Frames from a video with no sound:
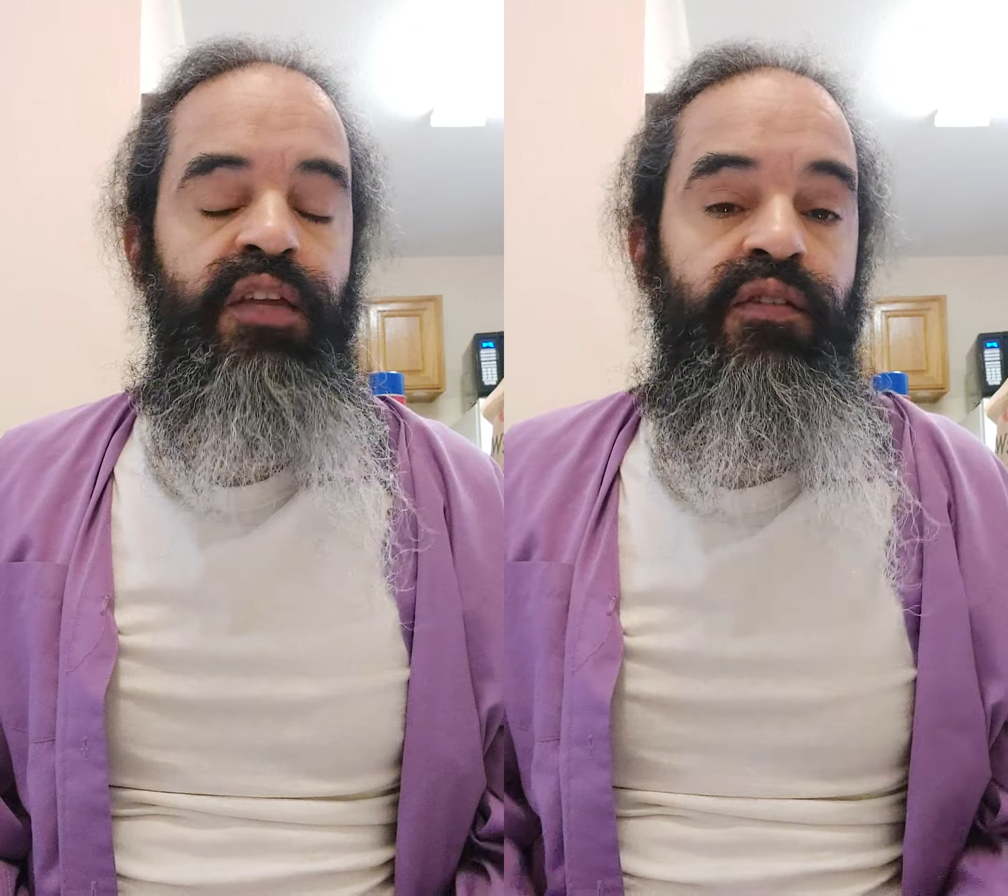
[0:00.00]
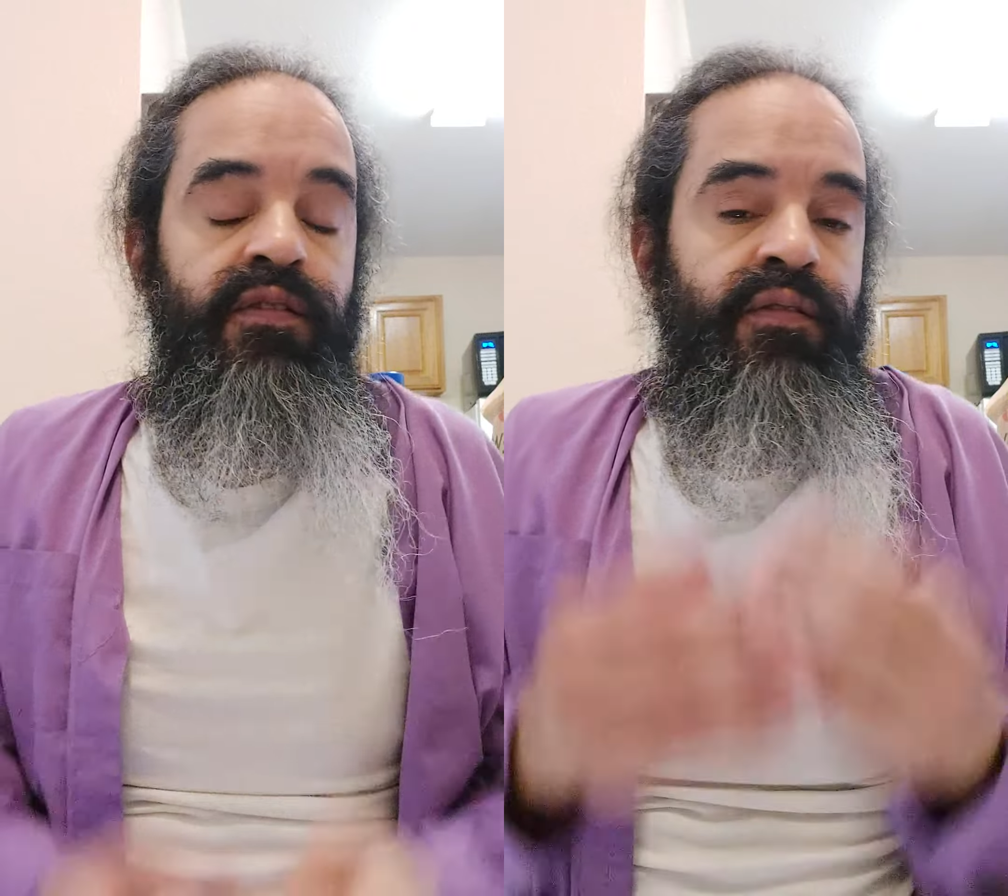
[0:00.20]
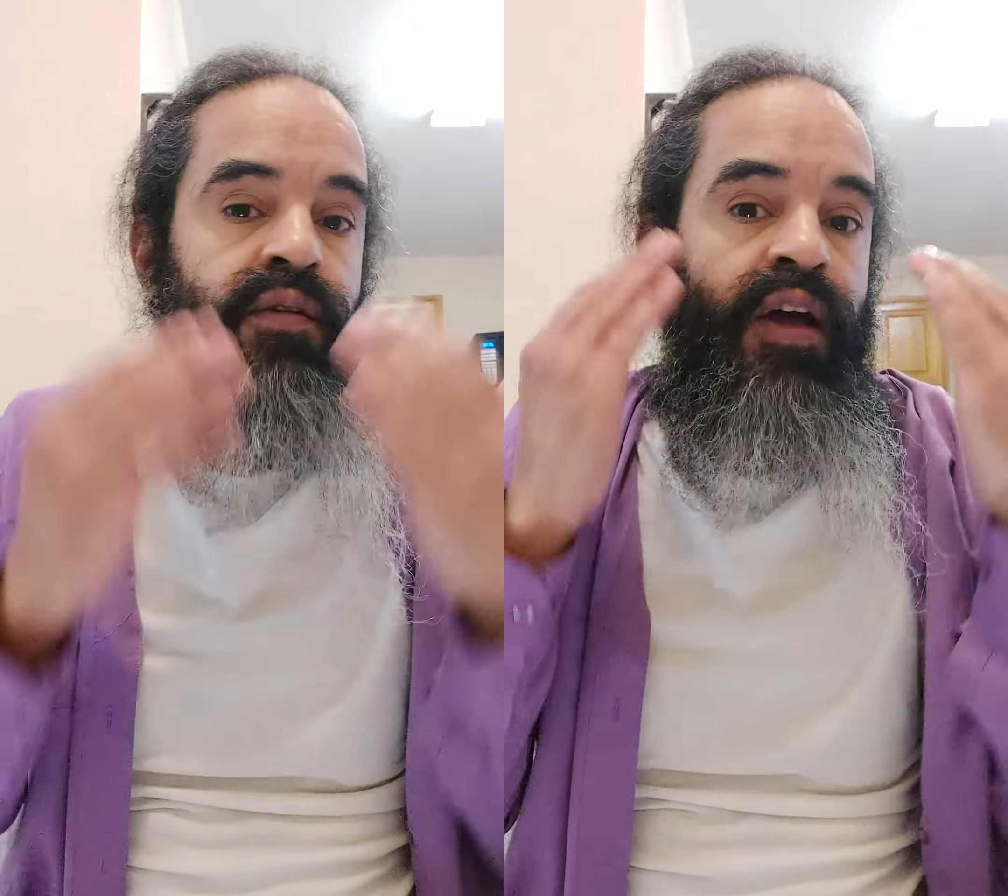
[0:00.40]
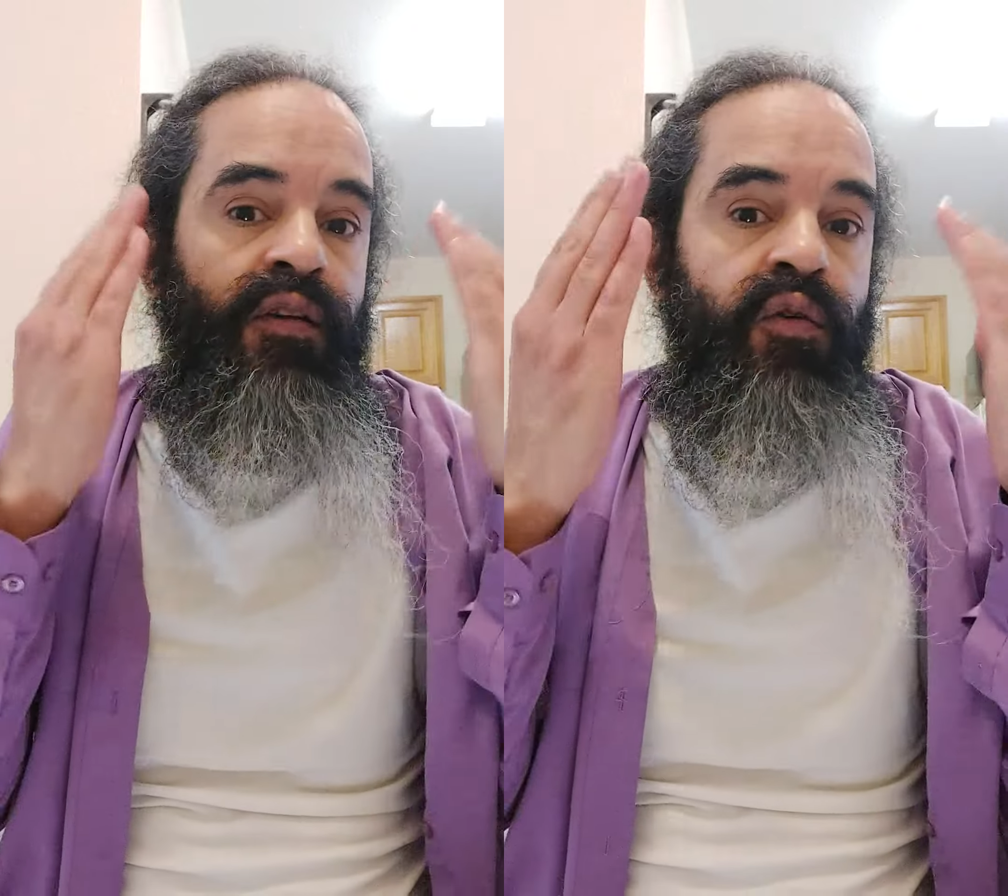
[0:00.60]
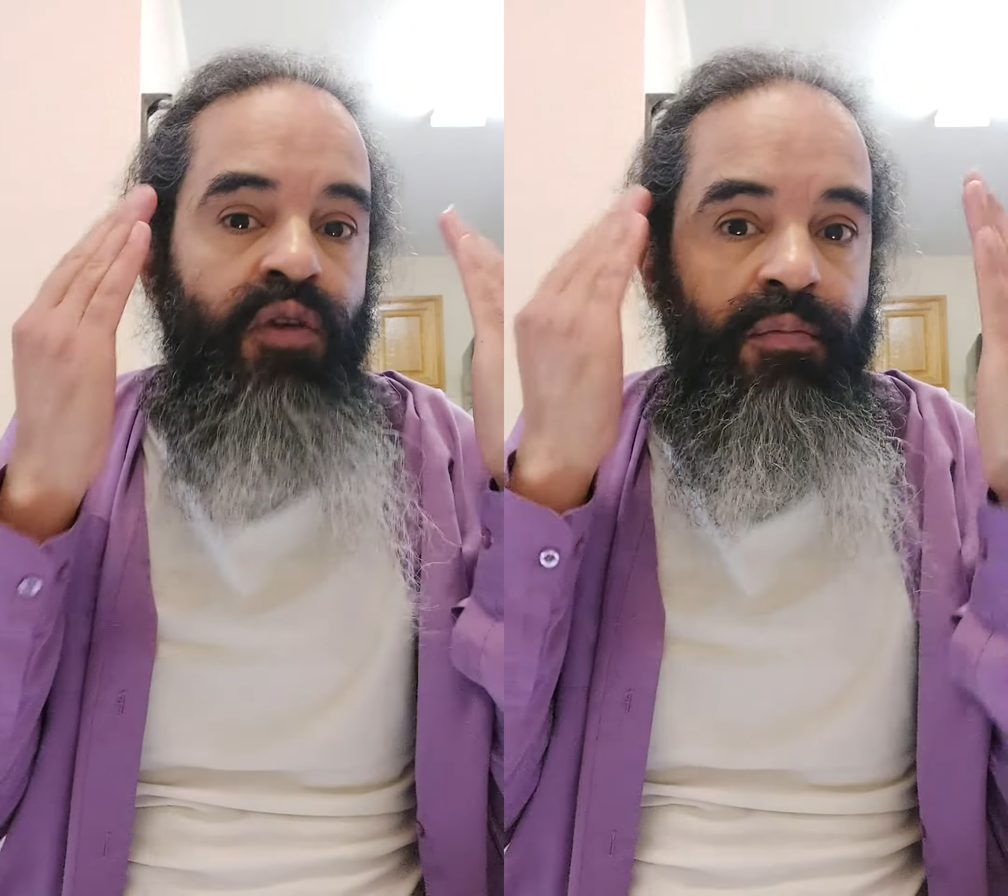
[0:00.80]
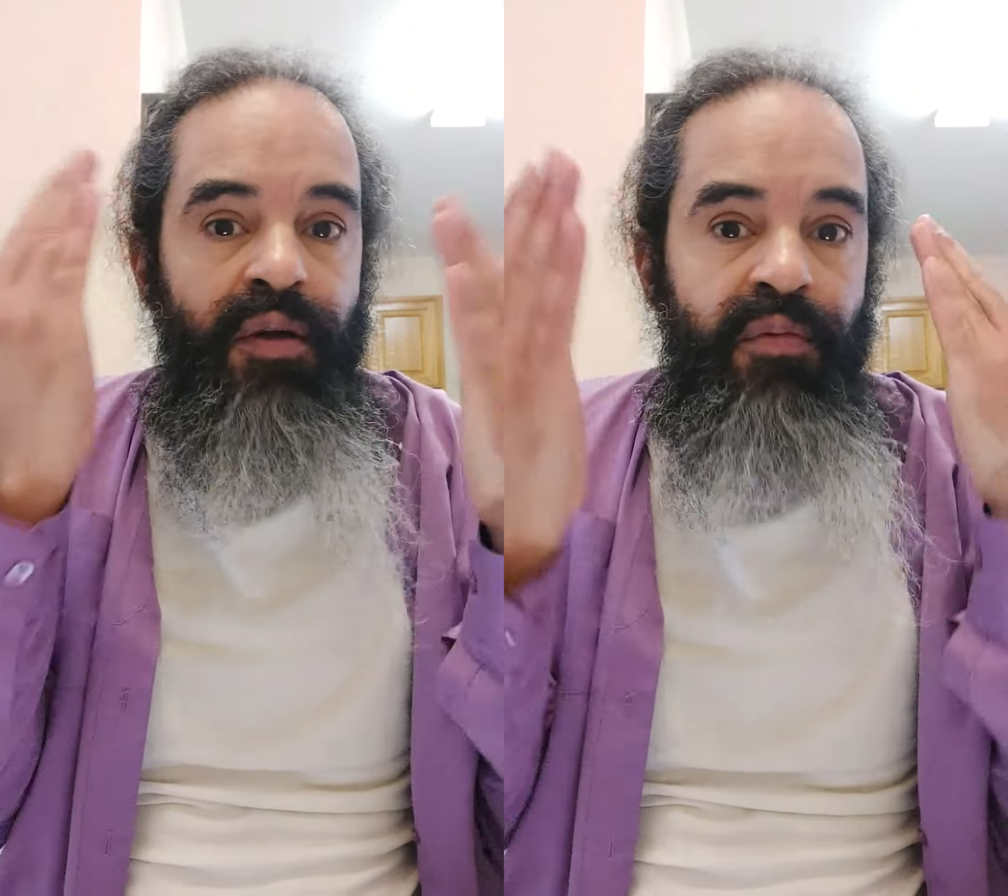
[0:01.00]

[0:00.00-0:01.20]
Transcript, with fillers: I just I don't know why my